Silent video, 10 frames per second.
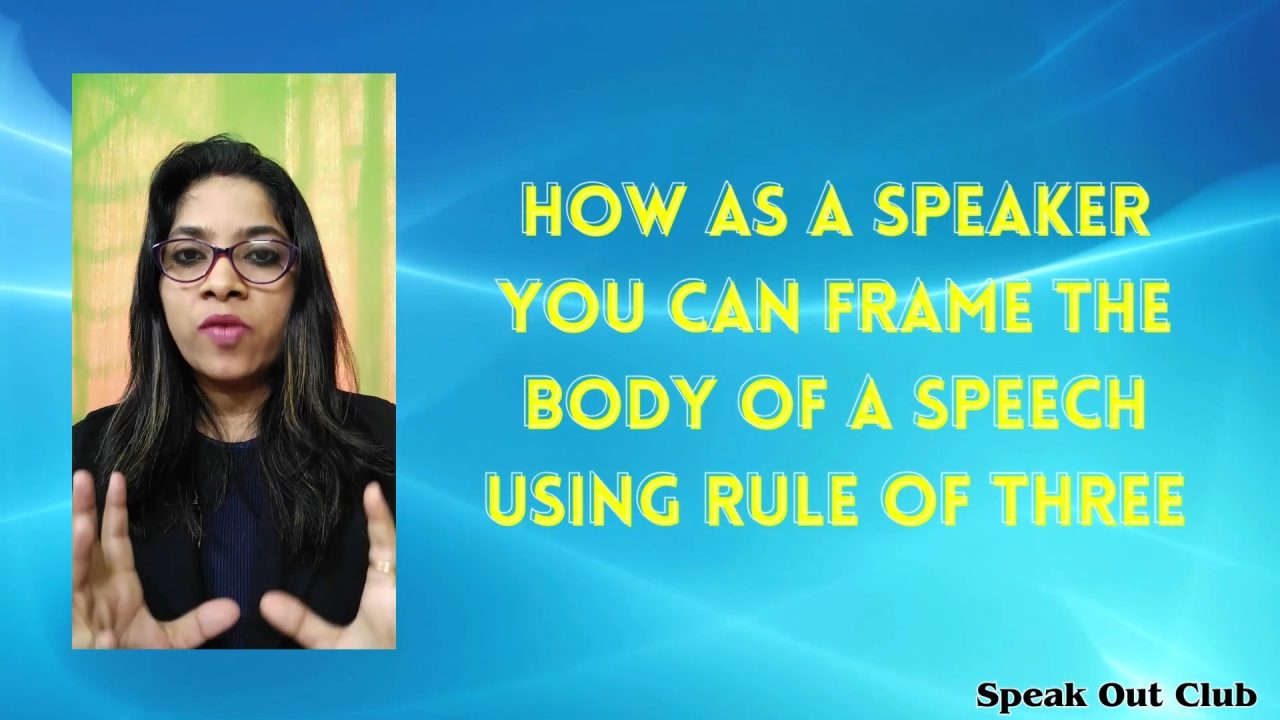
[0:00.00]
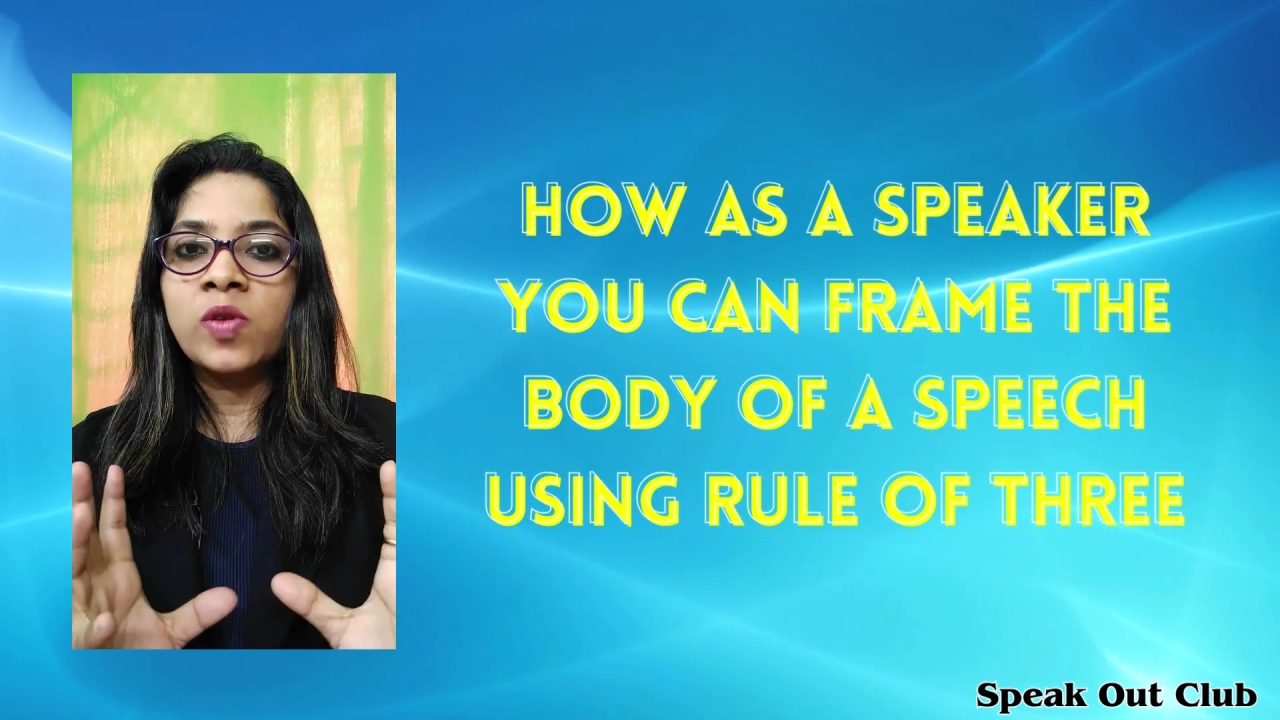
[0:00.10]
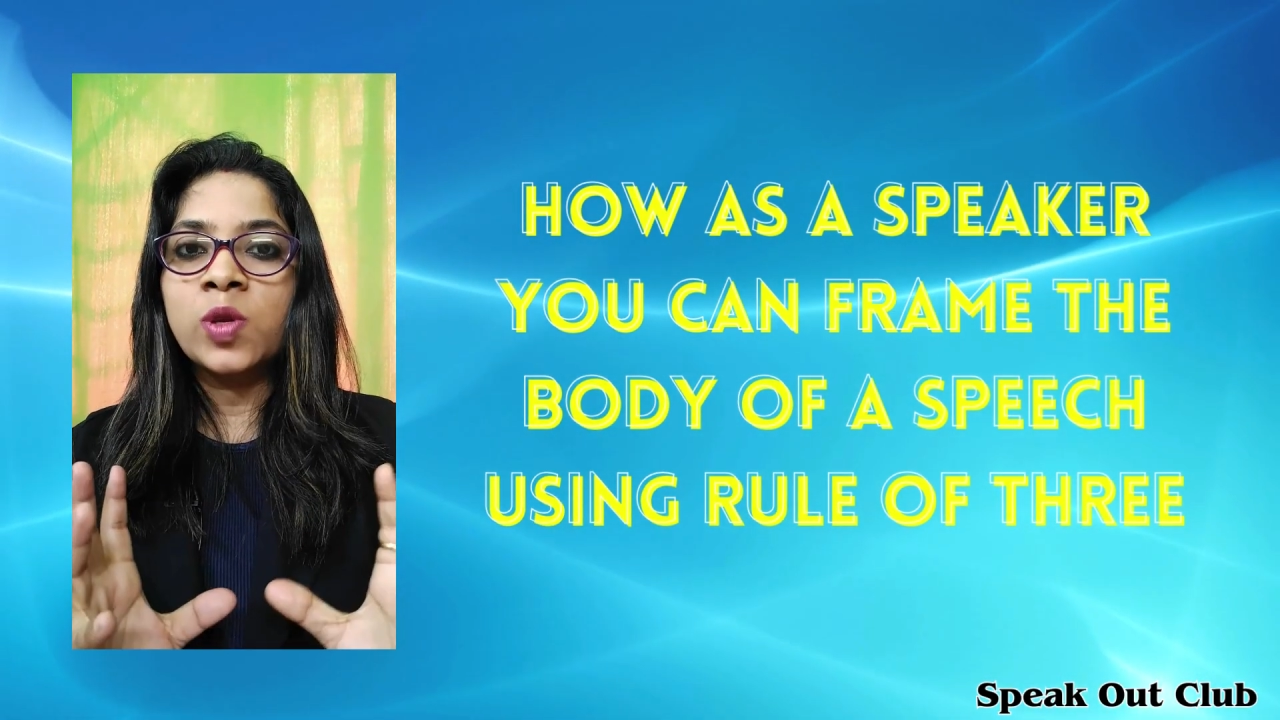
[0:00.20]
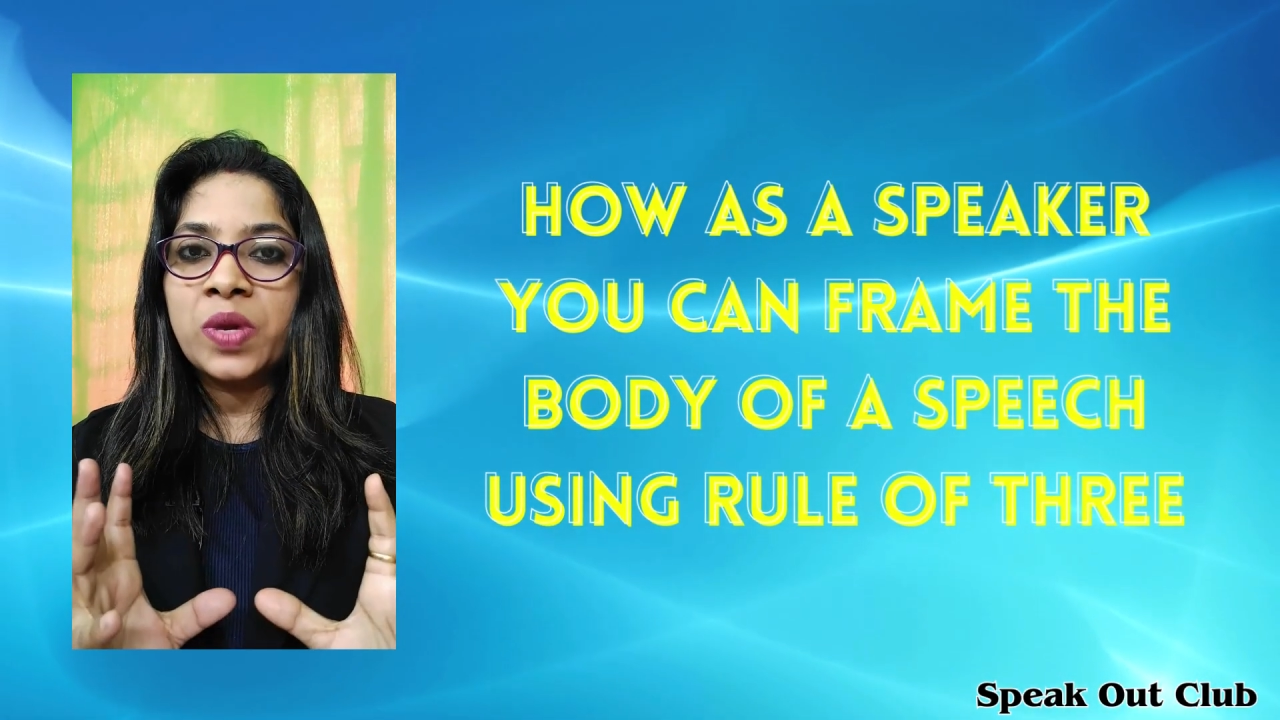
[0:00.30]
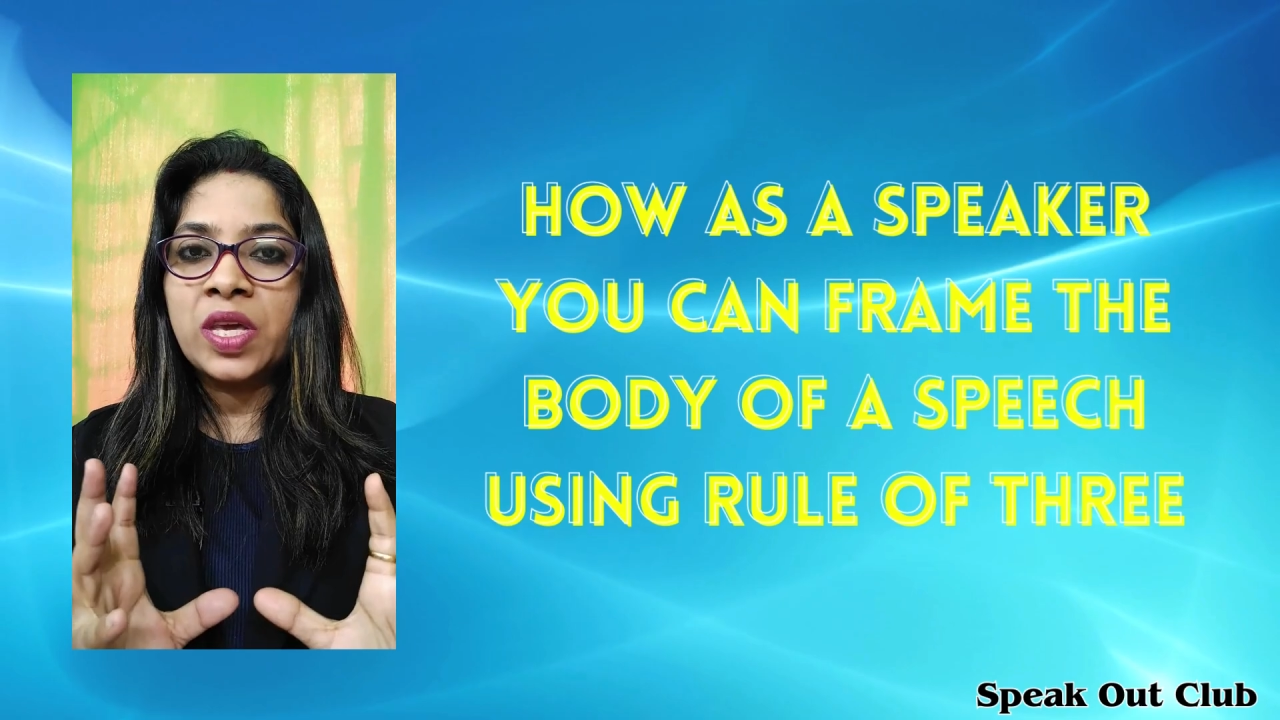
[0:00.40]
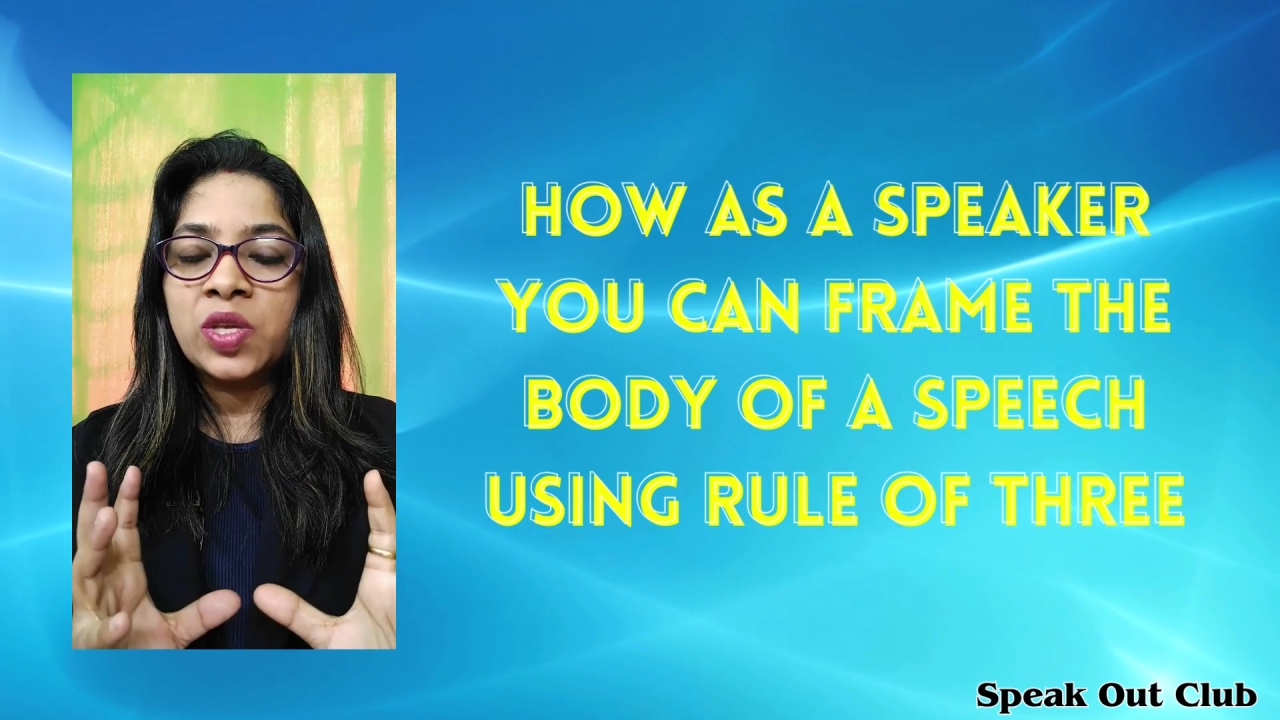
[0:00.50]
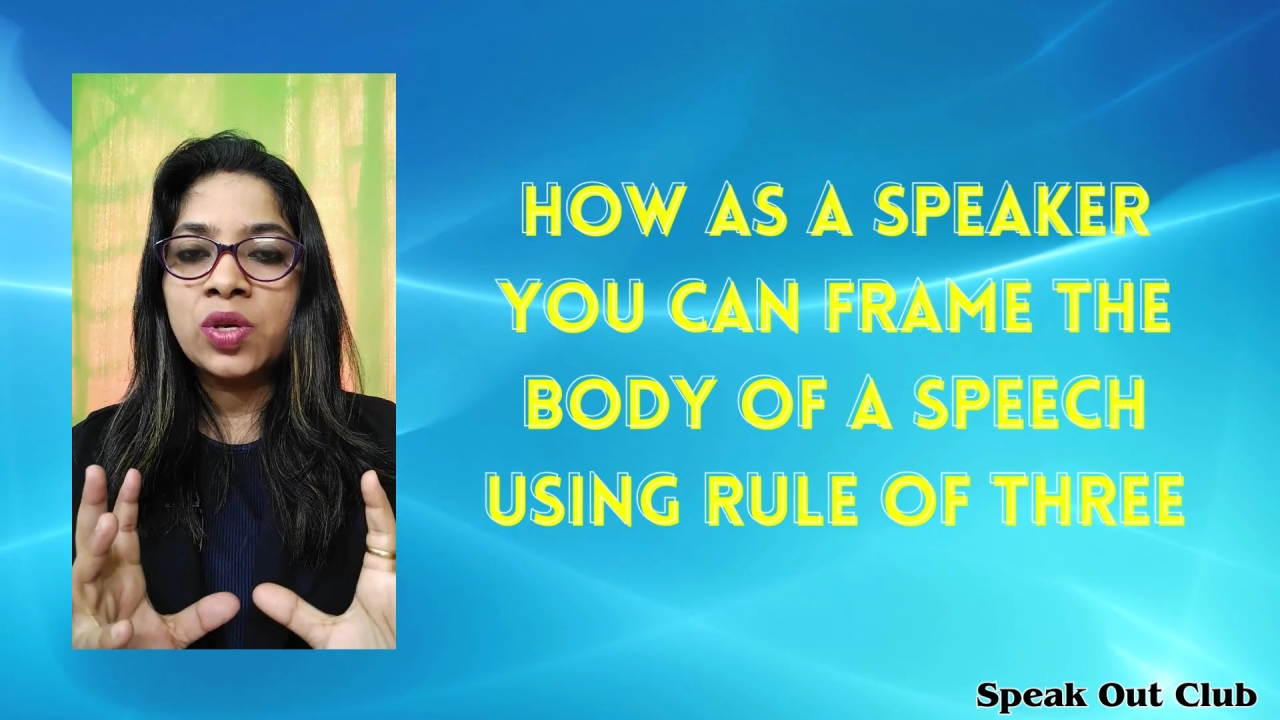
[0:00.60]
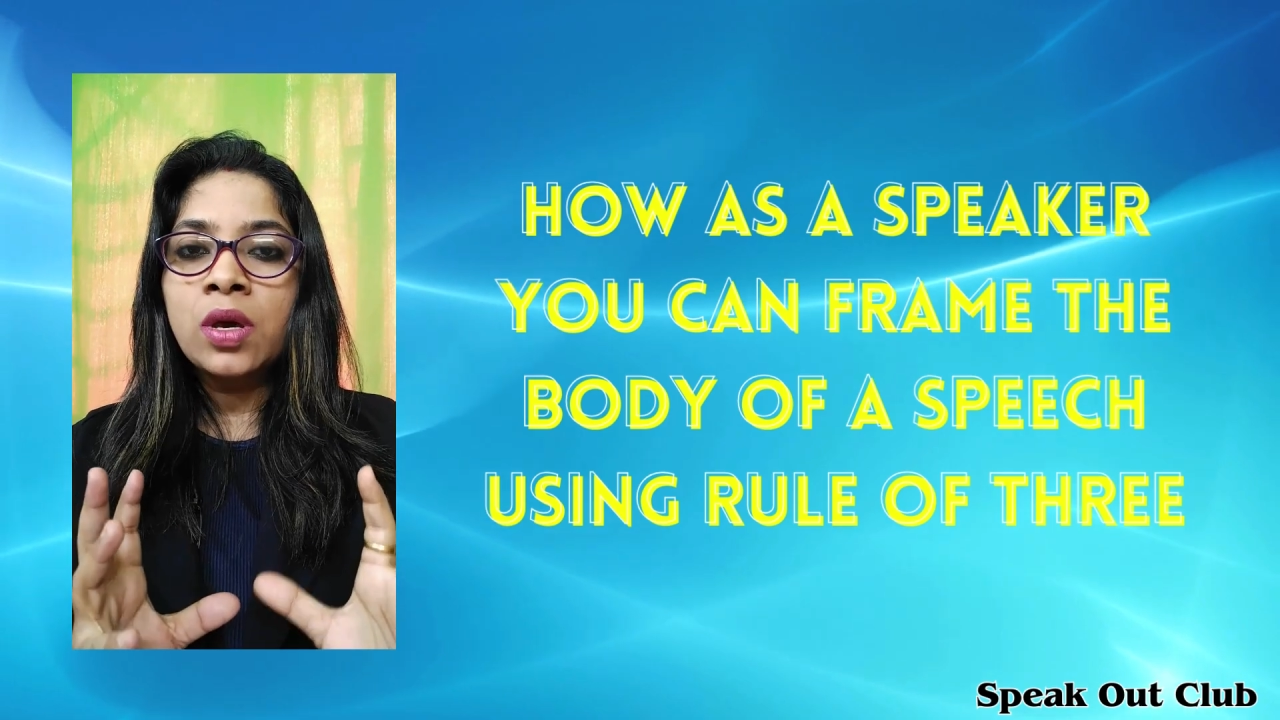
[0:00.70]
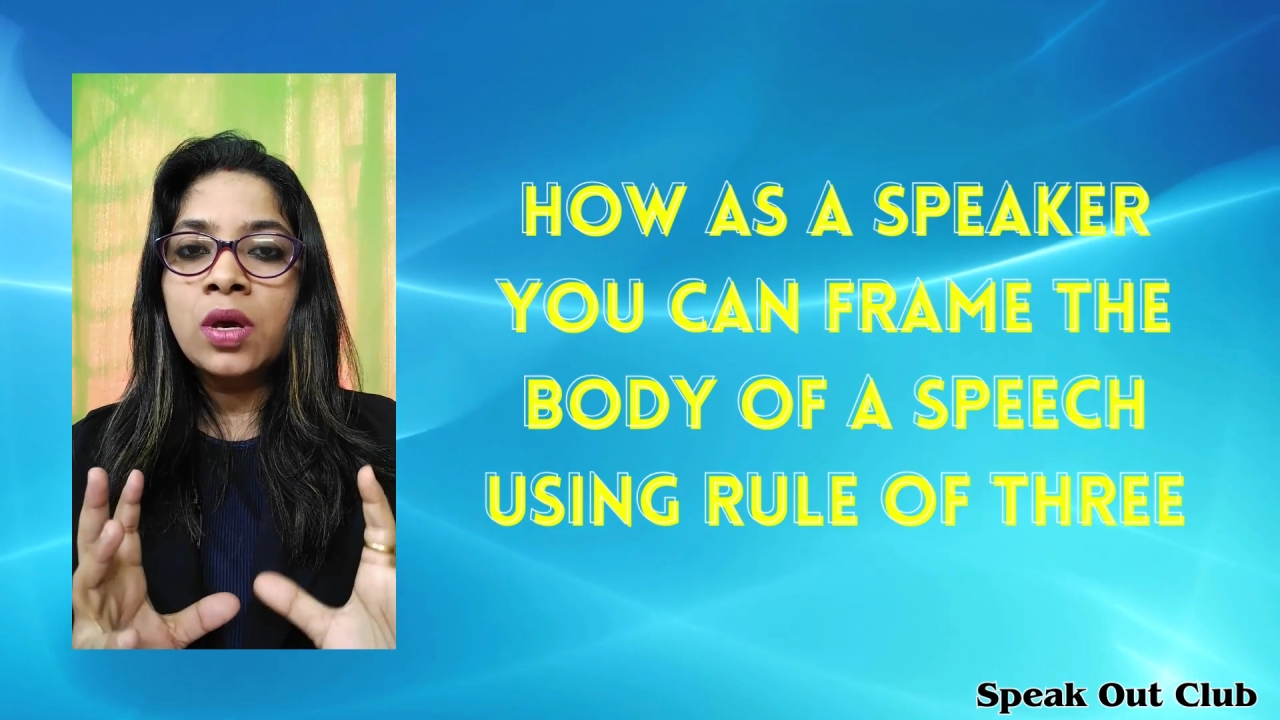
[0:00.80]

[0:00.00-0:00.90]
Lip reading: your speech